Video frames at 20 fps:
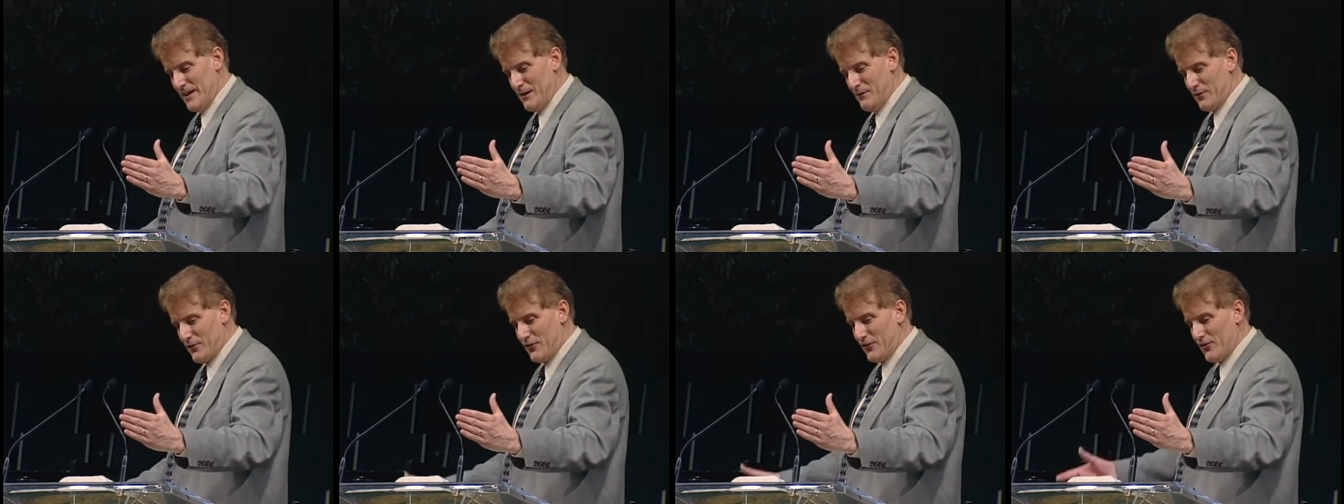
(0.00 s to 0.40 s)

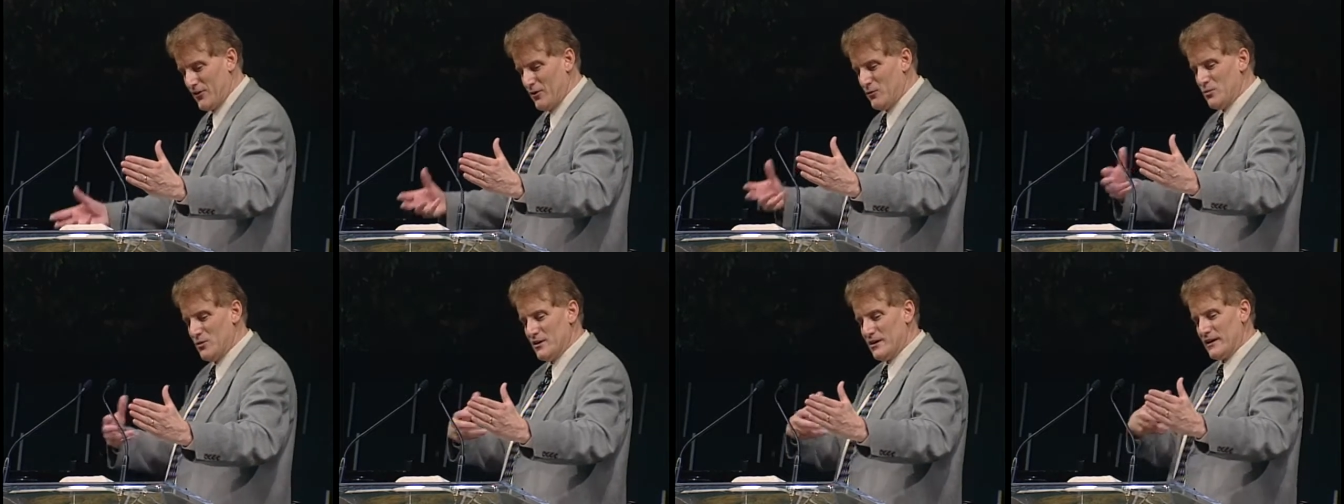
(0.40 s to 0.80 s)
He will
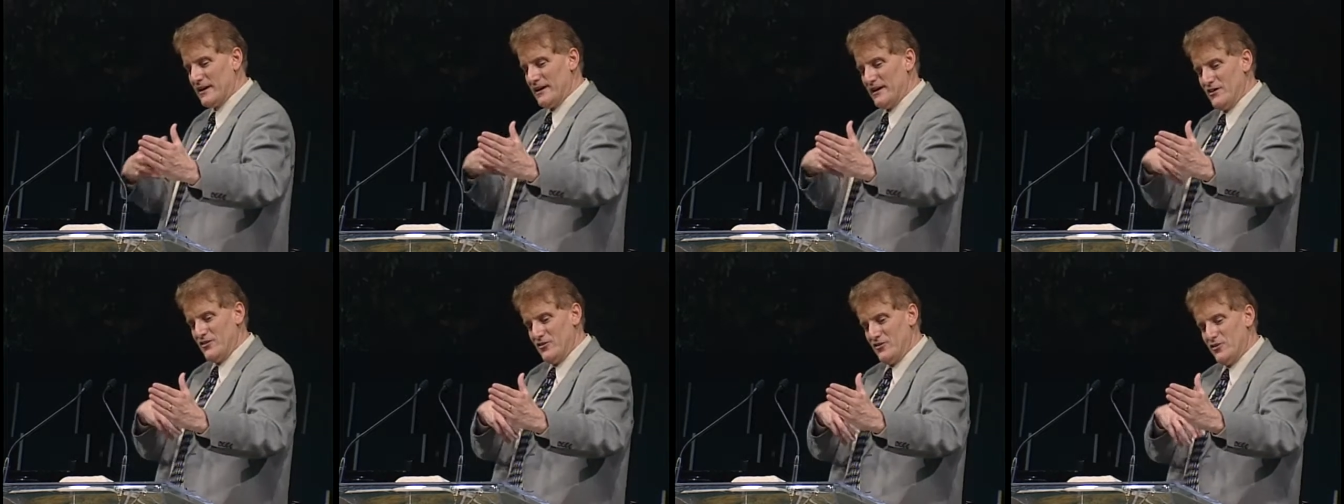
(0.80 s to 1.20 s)
so
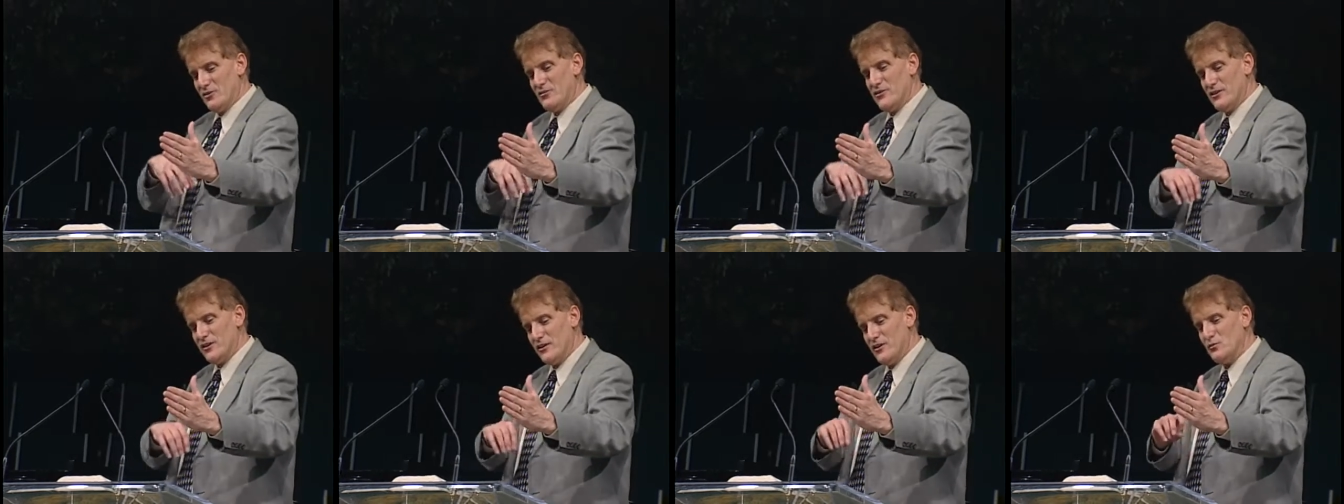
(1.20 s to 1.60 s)
work in
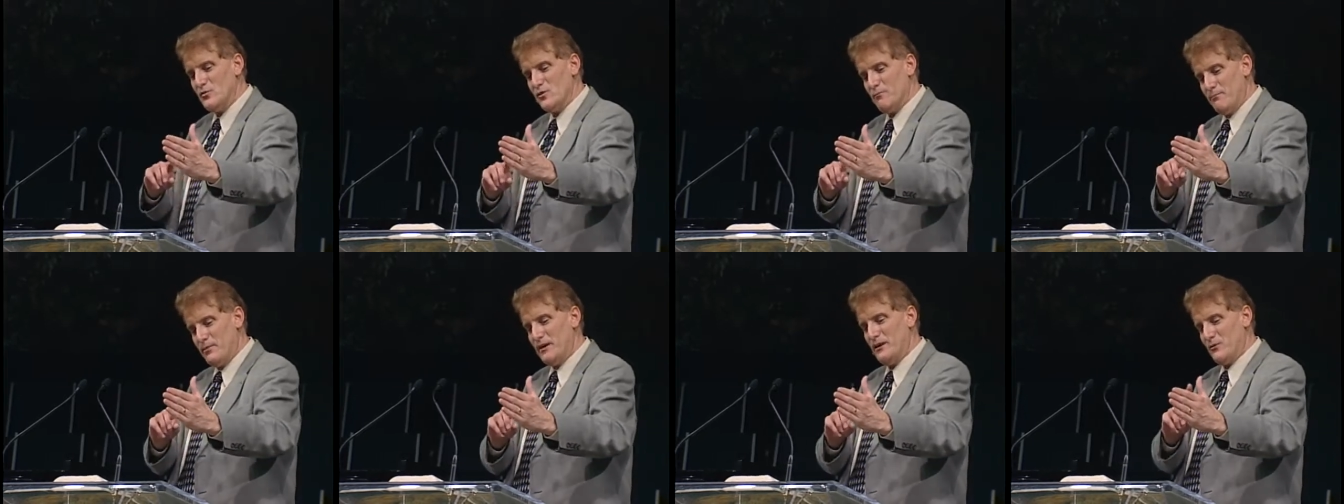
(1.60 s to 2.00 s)
you that you
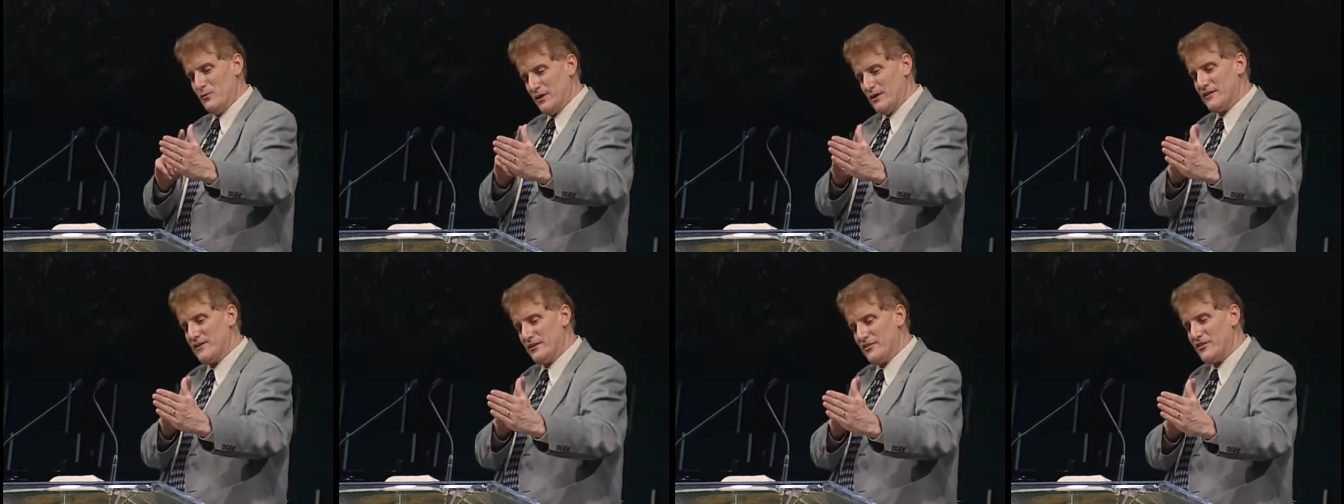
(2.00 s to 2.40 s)
will be
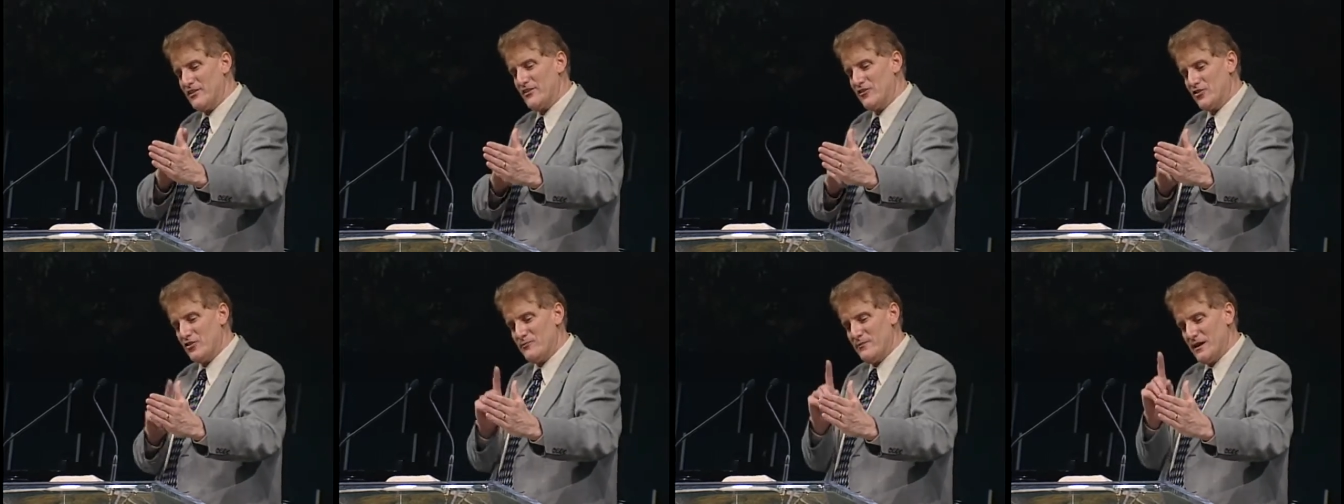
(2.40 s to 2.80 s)
witnesses.